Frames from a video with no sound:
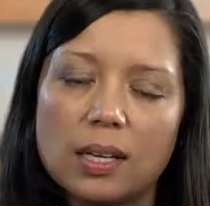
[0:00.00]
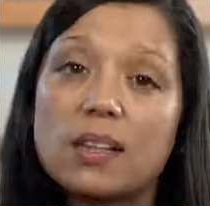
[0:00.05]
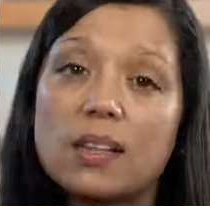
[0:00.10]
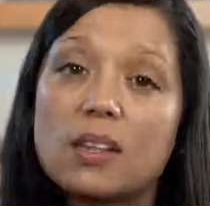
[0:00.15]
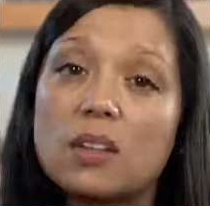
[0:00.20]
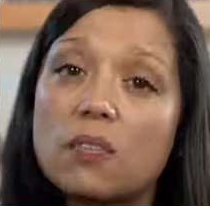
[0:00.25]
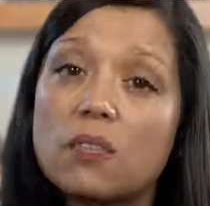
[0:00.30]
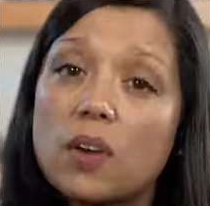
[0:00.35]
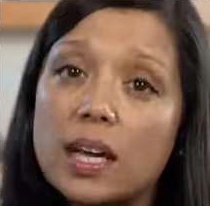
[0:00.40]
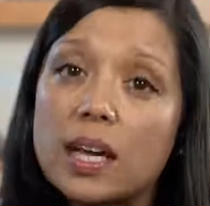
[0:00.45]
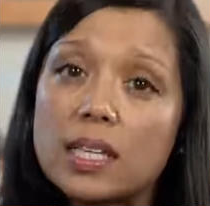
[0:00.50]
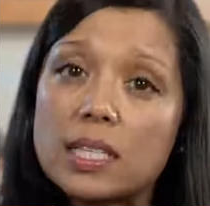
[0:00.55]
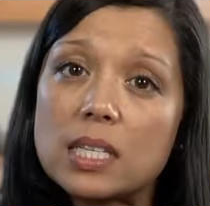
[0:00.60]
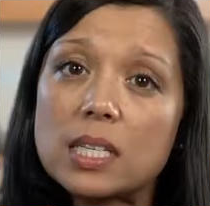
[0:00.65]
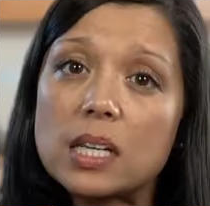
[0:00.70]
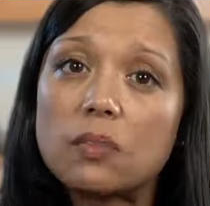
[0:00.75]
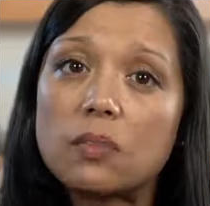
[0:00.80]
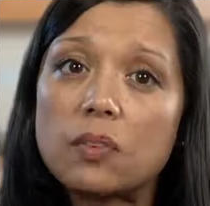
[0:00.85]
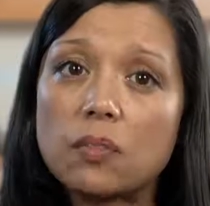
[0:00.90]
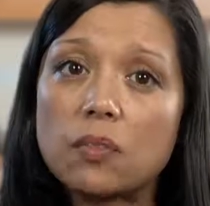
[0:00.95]
The
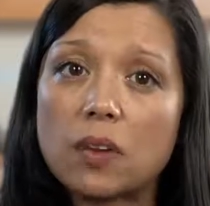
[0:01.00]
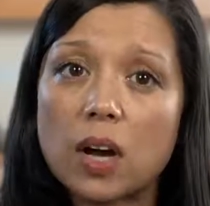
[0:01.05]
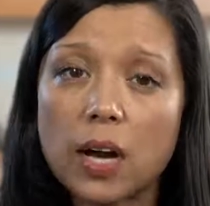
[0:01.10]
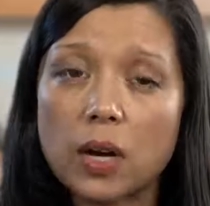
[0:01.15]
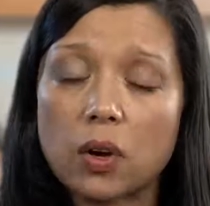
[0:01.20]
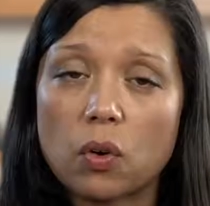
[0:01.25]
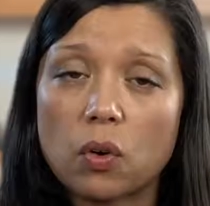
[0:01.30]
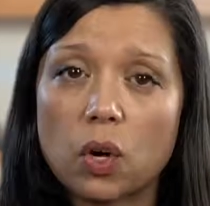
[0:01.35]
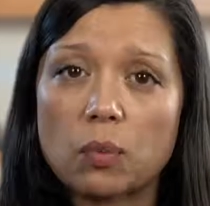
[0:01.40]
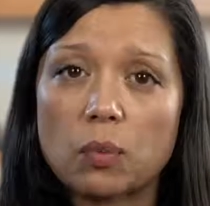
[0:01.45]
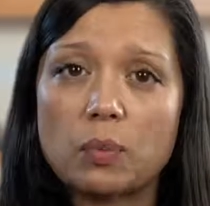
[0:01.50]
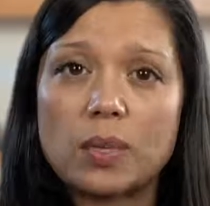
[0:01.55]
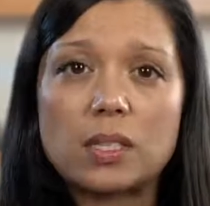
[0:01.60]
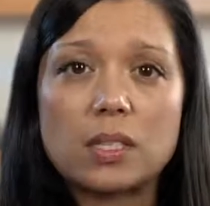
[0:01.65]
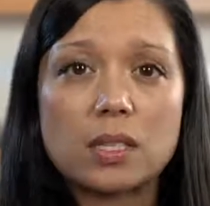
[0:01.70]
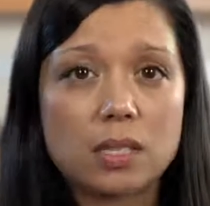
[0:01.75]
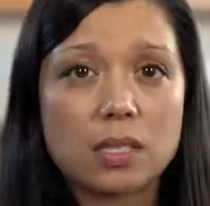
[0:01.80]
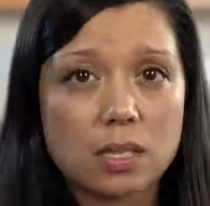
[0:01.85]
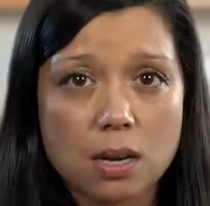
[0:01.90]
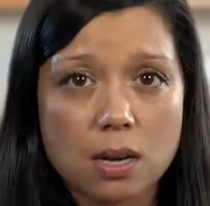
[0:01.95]
finding of a firearm
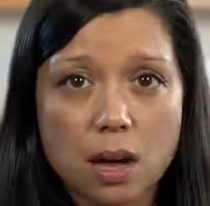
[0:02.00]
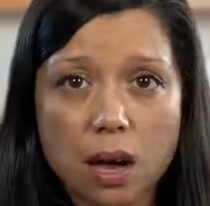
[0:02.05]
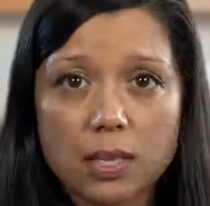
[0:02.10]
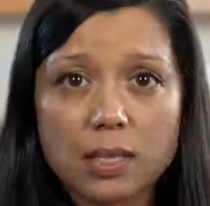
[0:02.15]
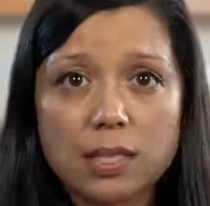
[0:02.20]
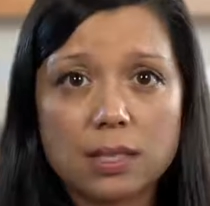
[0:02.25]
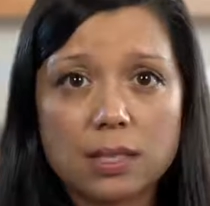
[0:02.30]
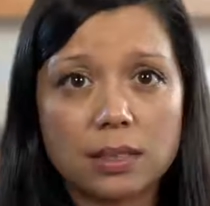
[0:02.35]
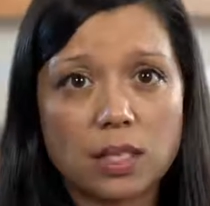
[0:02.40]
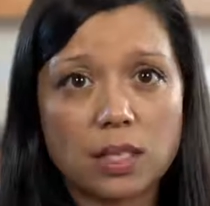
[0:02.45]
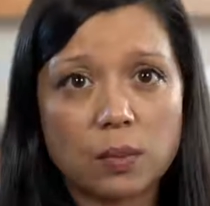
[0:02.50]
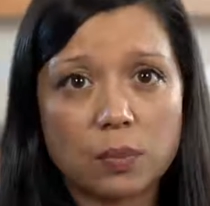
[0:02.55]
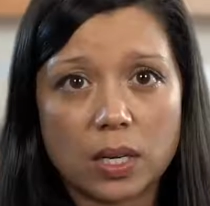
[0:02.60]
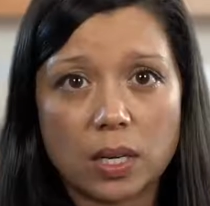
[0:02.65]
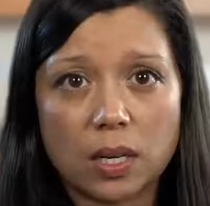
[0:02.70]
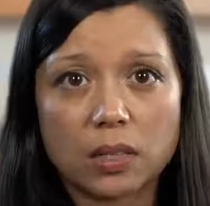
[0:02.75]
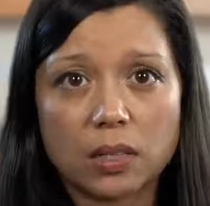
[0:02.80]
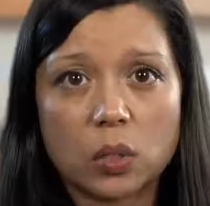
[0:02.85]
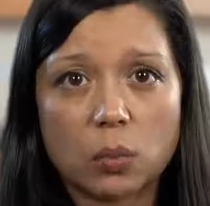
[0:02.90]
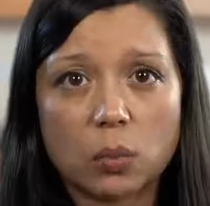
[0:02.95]
does not
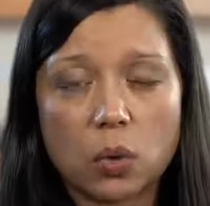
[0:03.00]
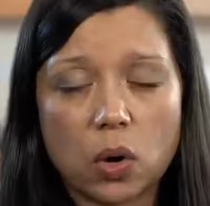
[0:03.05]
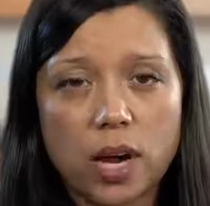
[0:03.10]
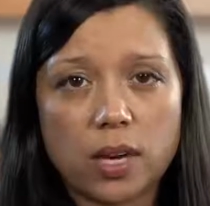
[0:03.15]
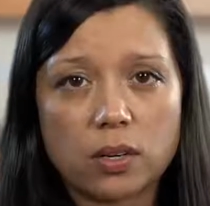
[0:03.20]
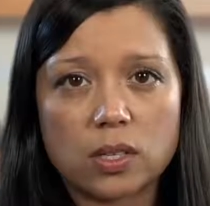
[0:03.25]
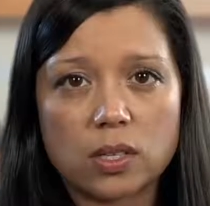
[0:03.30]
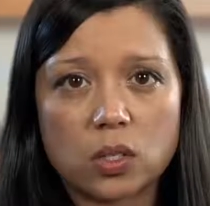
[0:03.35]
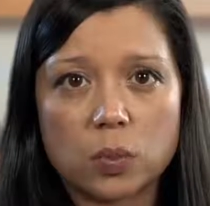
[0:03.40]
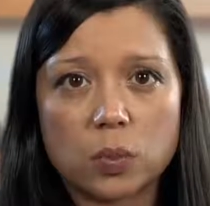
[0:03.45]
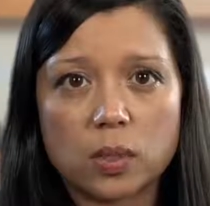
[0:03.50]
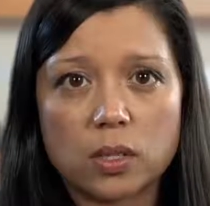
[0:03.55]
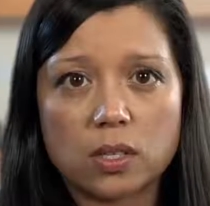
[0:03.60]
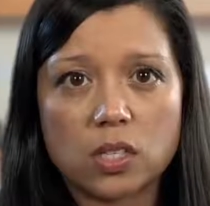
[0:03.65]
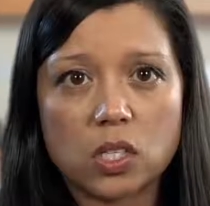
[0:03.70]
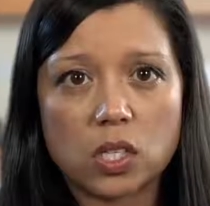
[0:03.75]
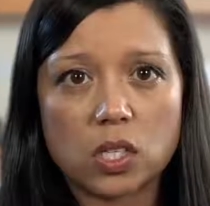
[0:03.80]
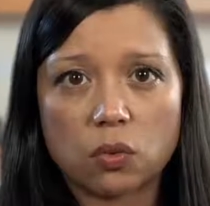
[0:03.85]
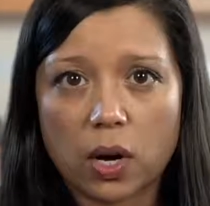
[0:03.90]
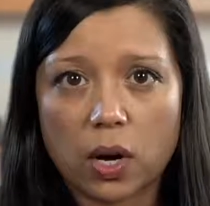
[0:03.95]
eliminate the prior
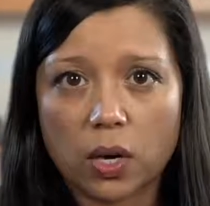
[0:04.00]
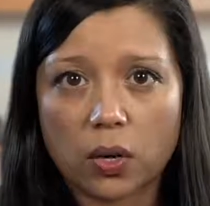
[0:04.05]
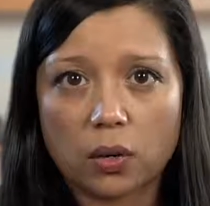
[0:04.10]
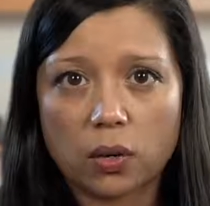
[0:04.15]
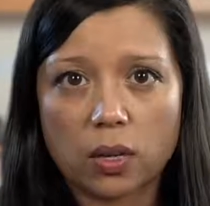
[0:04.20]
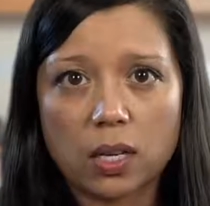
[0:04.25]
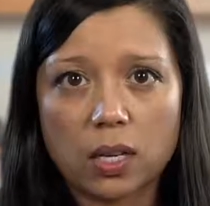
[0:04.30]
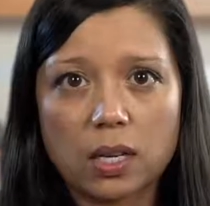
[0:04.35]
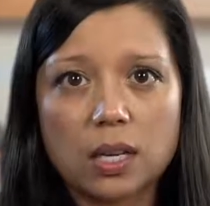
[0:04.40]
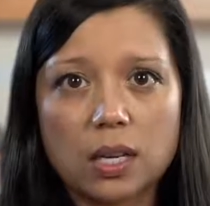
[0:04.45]
disposition record.